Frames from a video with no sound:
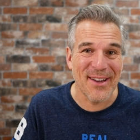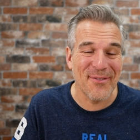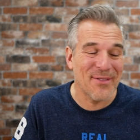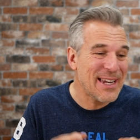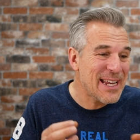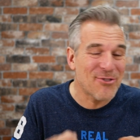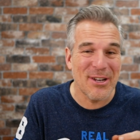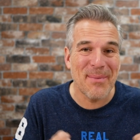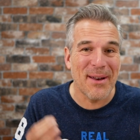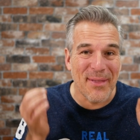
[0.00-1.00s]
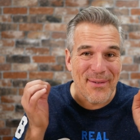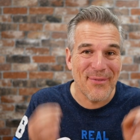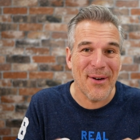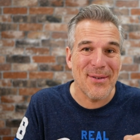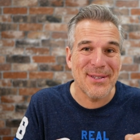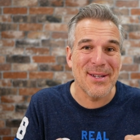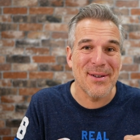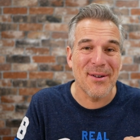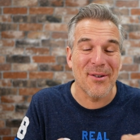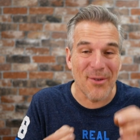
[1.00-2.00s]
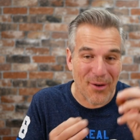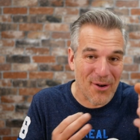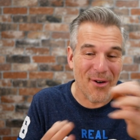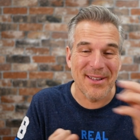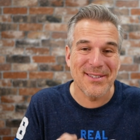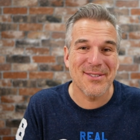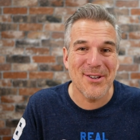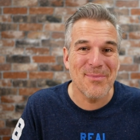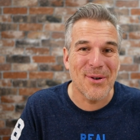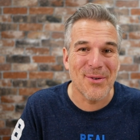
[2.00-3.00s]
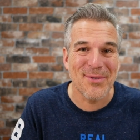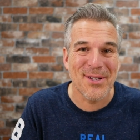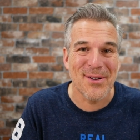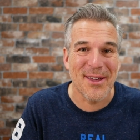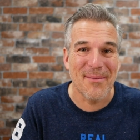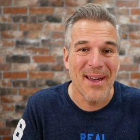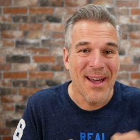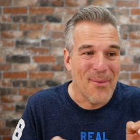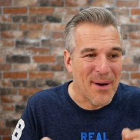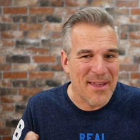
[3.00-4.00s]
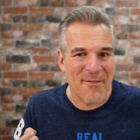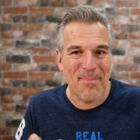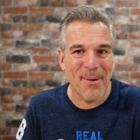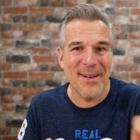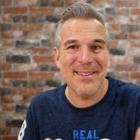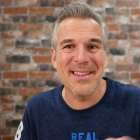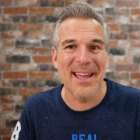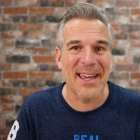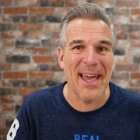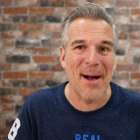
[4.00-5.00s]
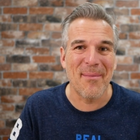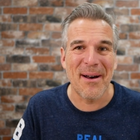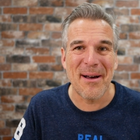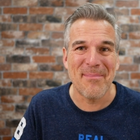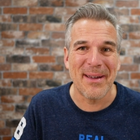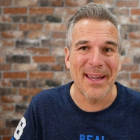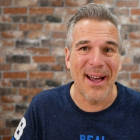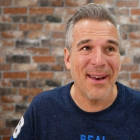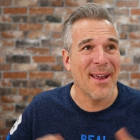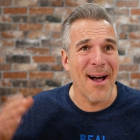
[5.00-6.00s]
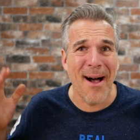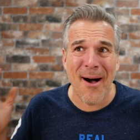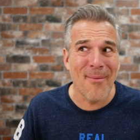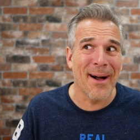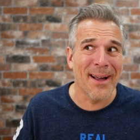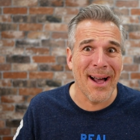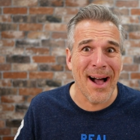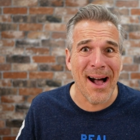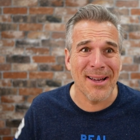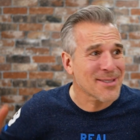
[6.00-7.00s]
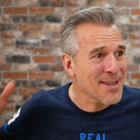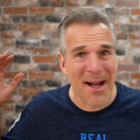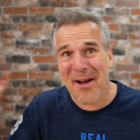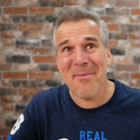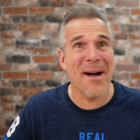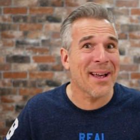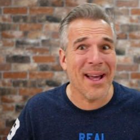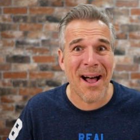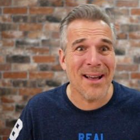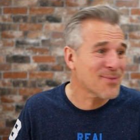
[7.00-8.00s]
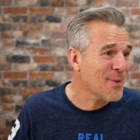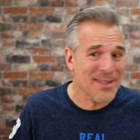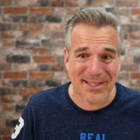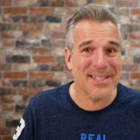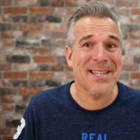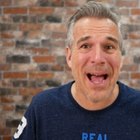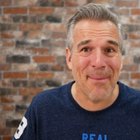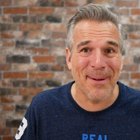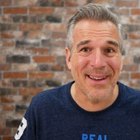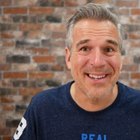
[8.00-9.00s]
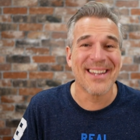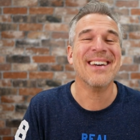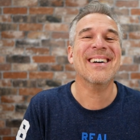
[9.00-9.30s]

I've literally been on the phone to or, or on a Zoom call to them when they've plugged in their camera and been going, oh my gosh, oh my gosh, what's just happened?